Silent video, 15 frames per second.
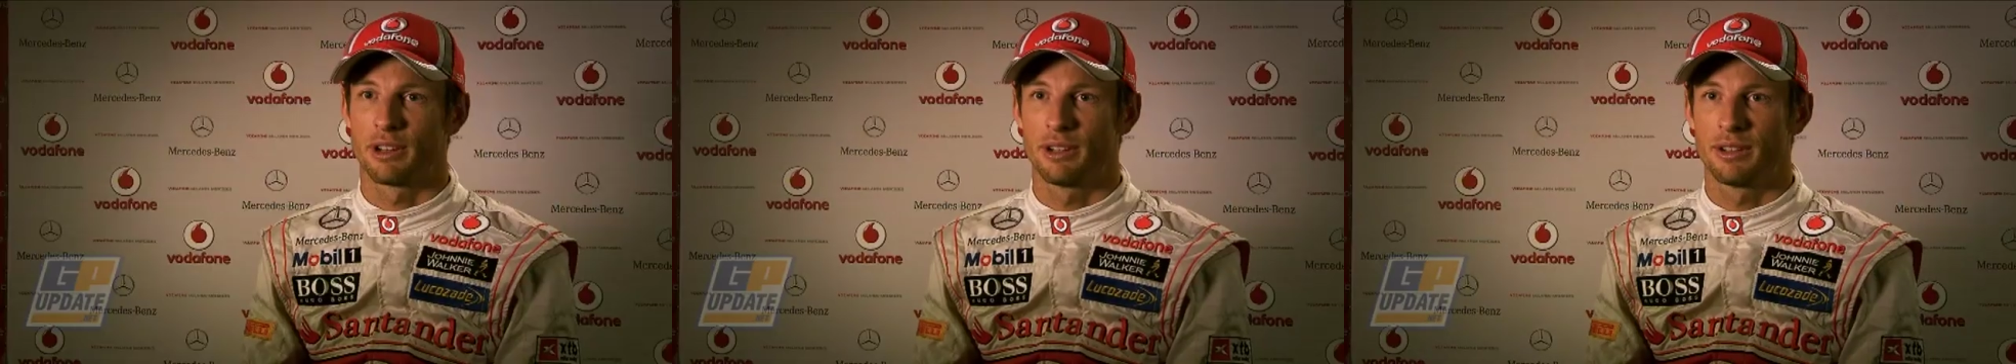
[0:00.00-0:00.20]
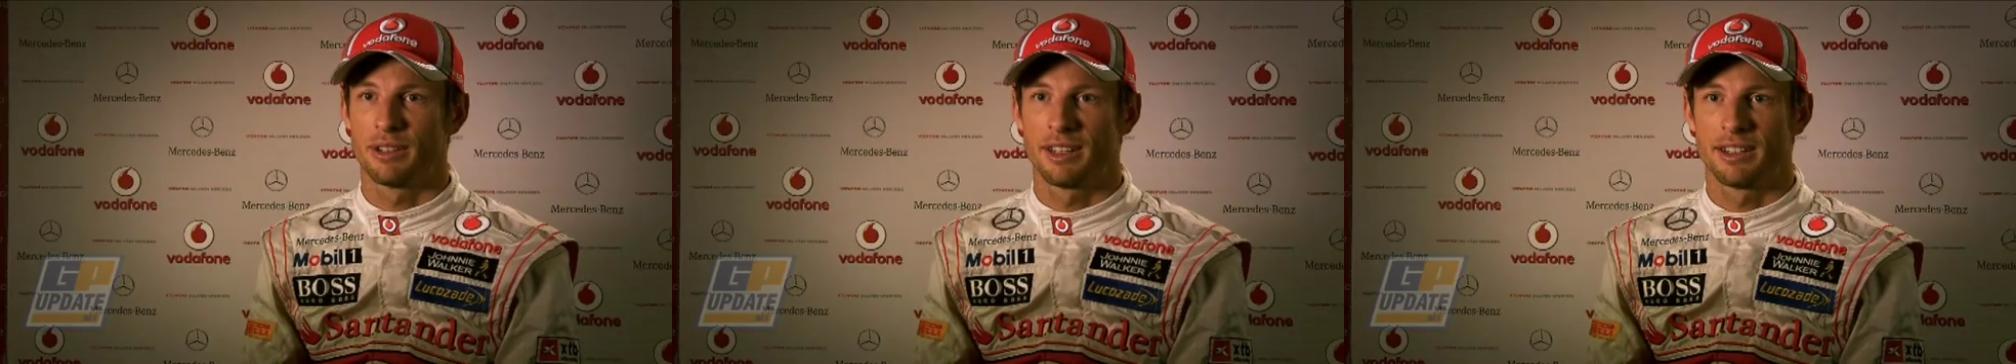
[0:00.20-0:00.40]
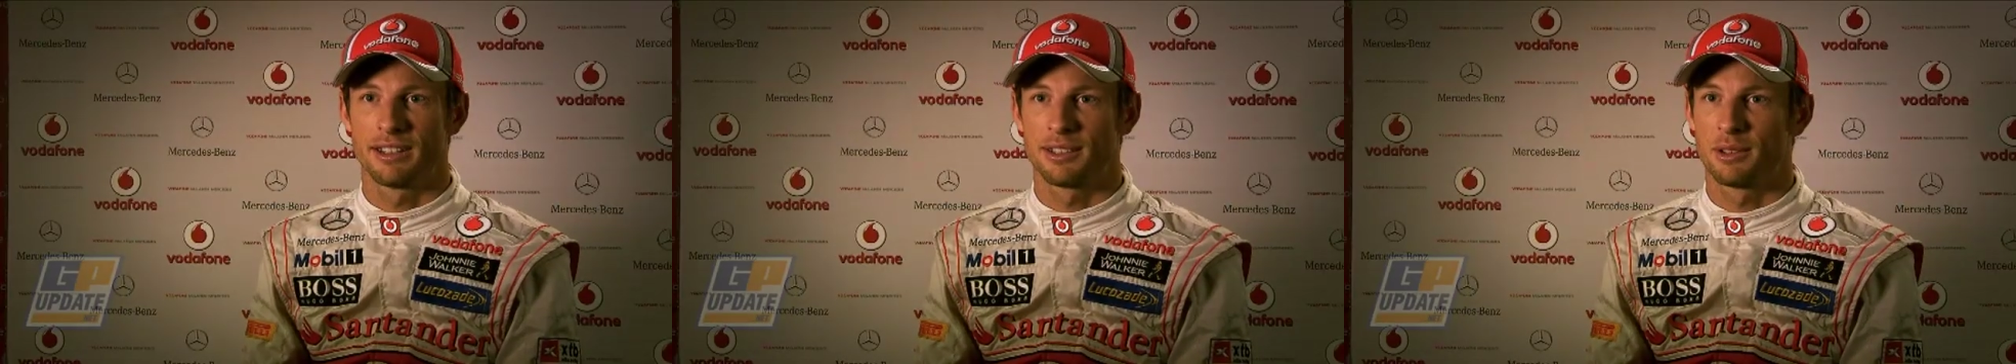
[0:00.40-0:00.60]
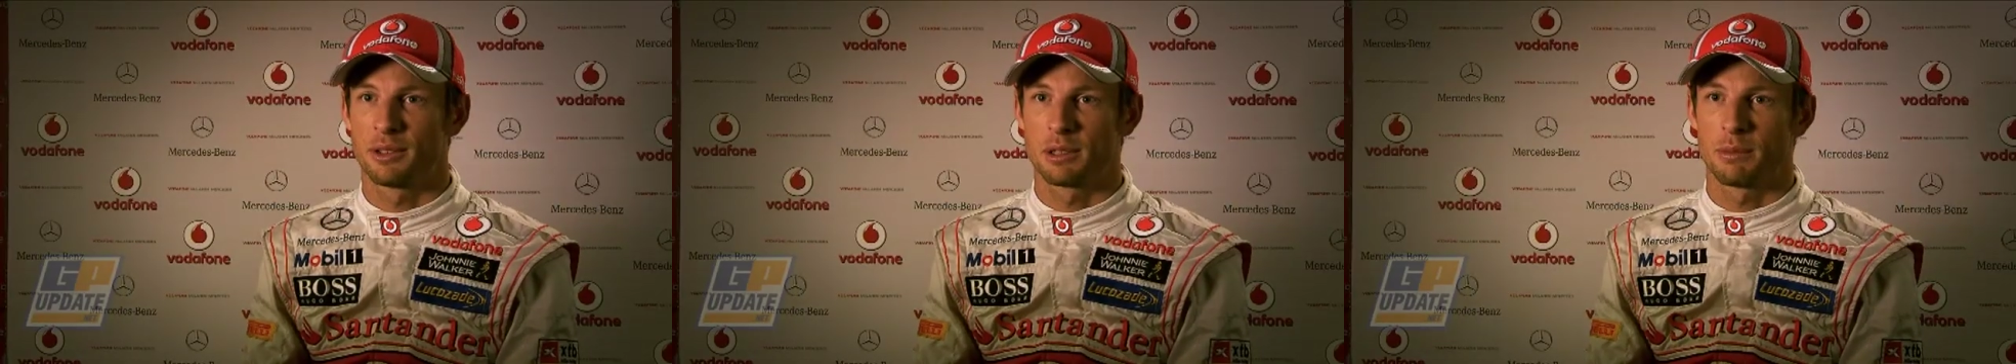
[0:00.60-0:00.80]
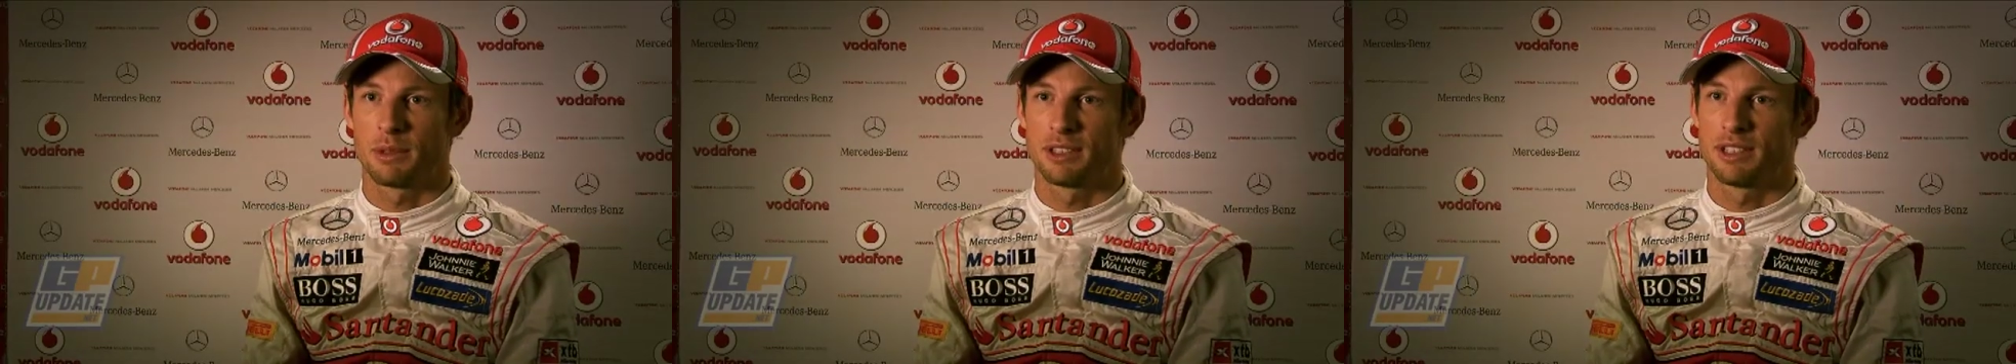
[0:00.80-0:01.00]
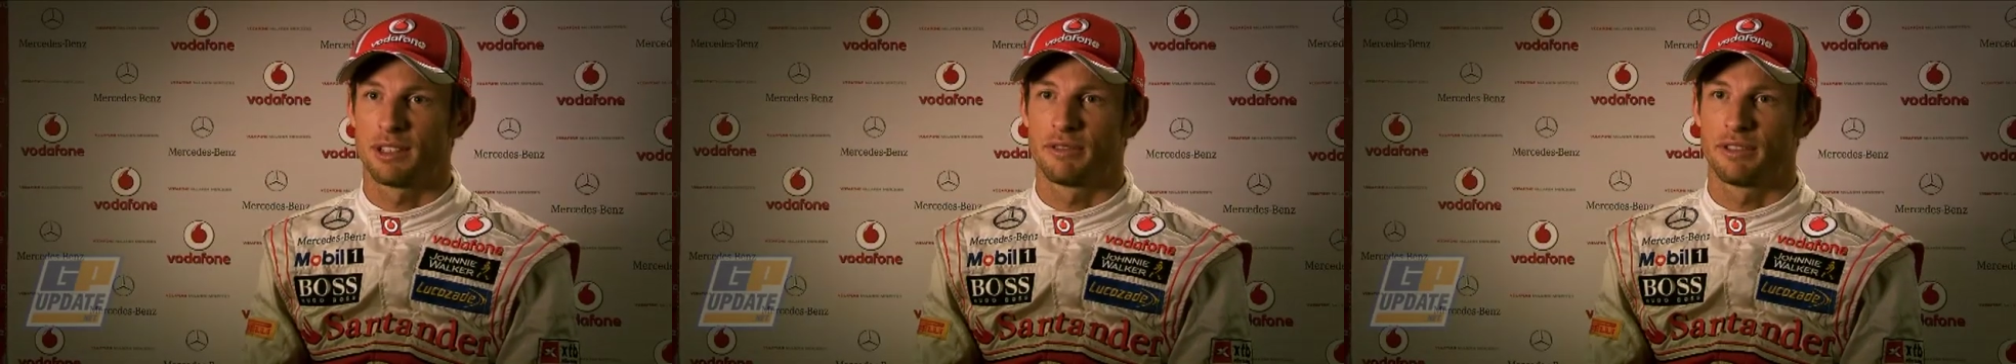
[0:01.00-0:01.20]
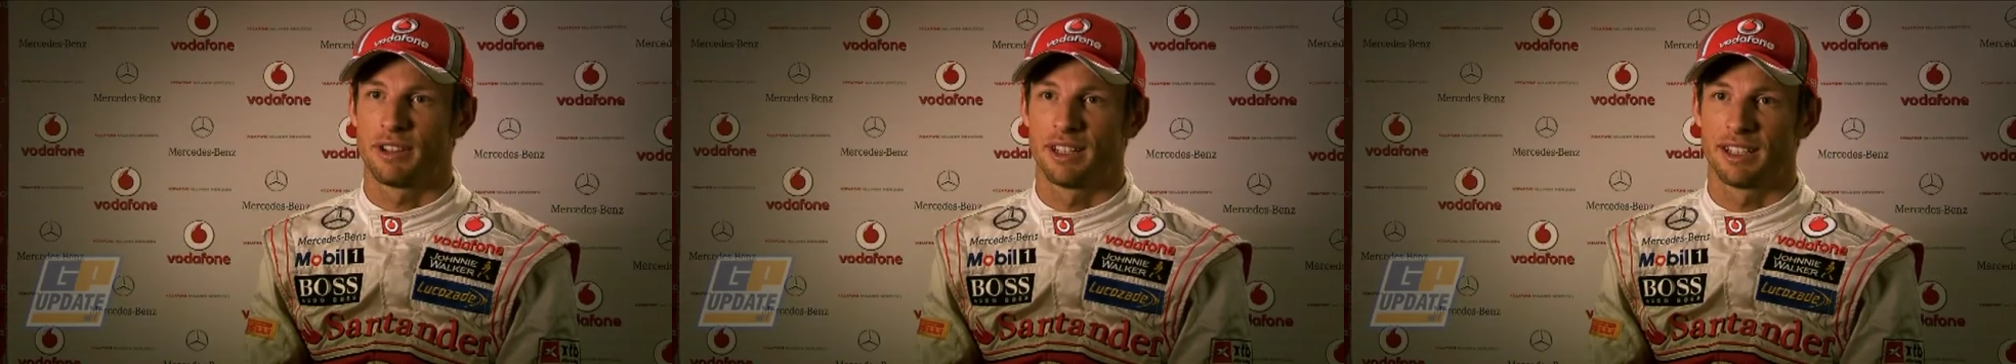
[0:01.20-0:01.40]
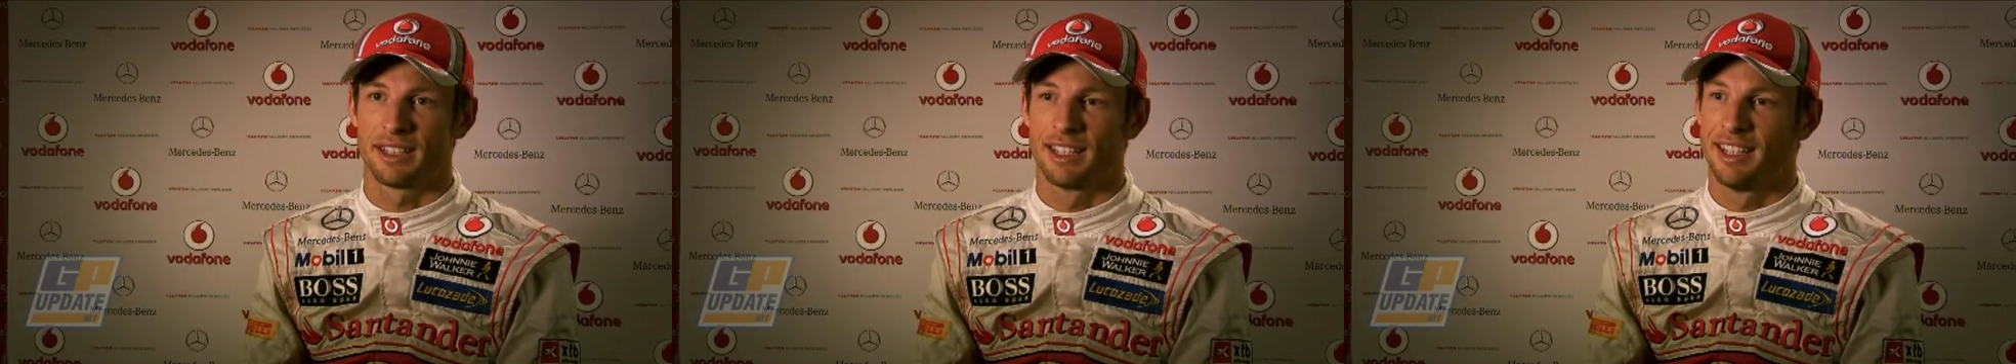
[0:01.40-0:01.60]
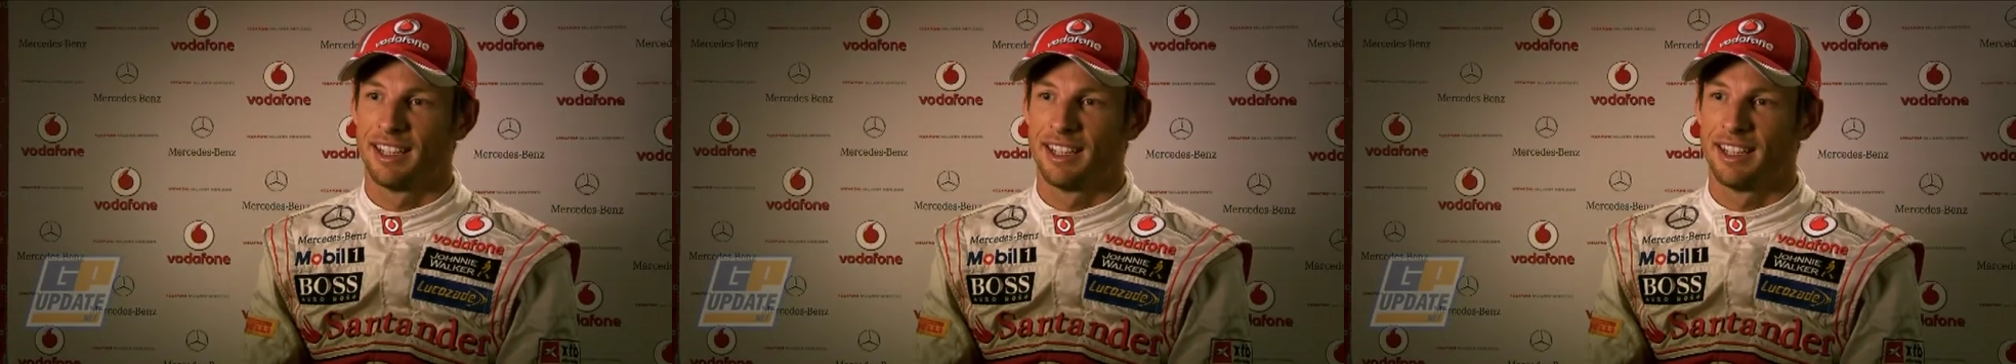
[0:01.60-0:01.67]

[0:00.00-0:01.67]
row, and then it's Lewis and myself fighting.